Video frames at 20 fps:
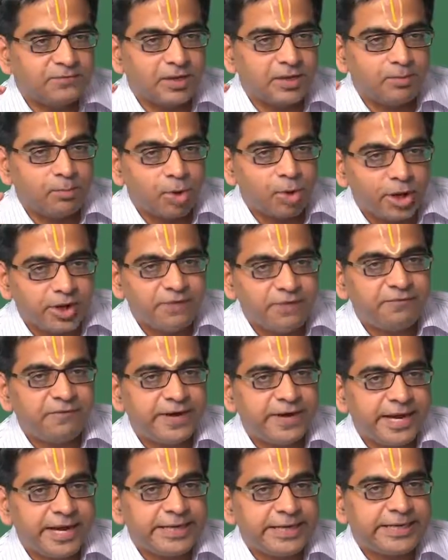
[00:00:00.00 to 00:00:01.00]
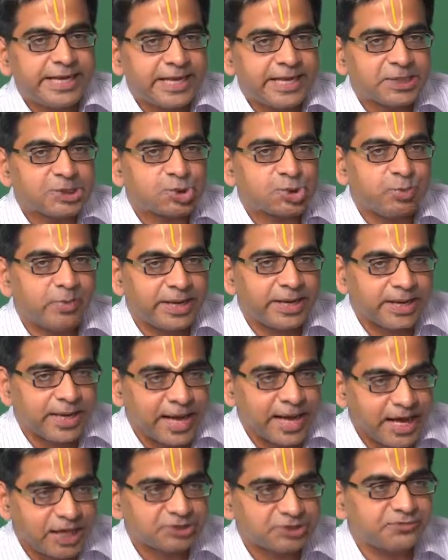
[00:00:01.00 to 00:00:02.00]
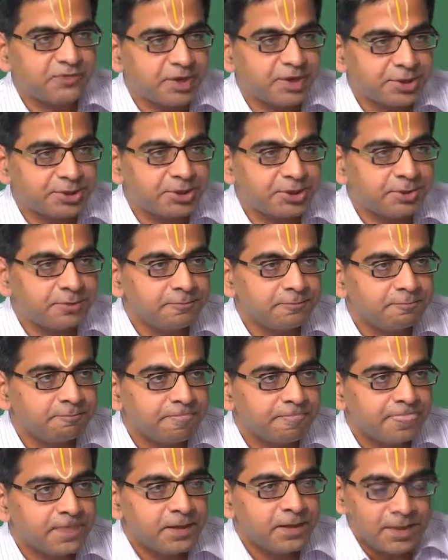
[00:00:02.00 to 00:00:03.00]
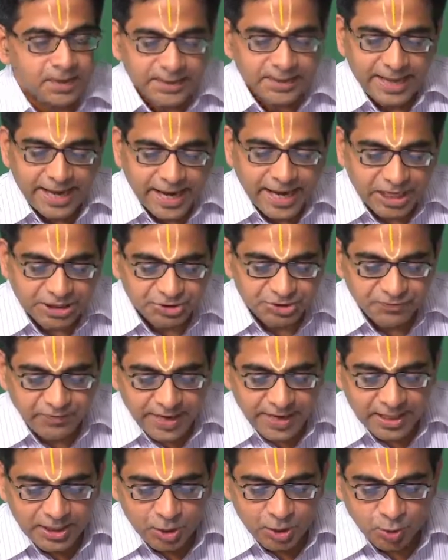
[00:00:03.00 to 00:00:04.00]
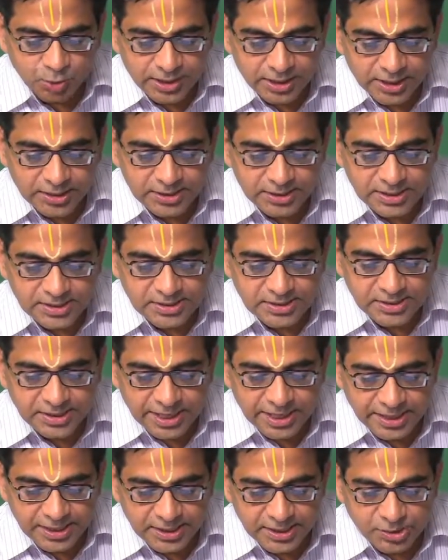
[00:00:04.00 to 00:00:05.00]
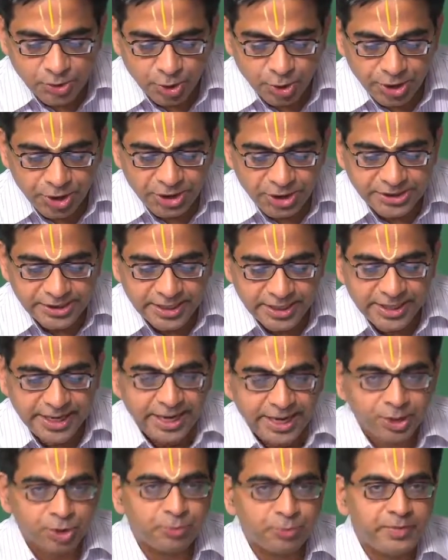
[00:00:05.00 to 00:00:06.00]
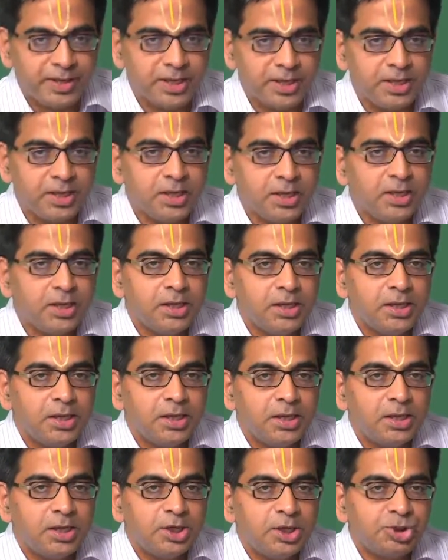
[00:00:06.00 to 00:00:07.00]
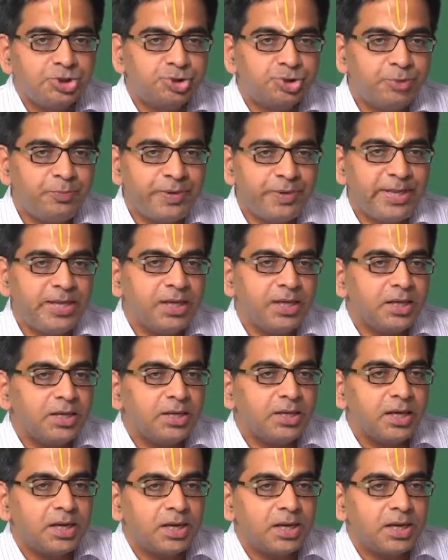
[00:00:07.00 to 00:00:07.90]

the modified text to my hash function, the hash value that this guy is going to generate to me should be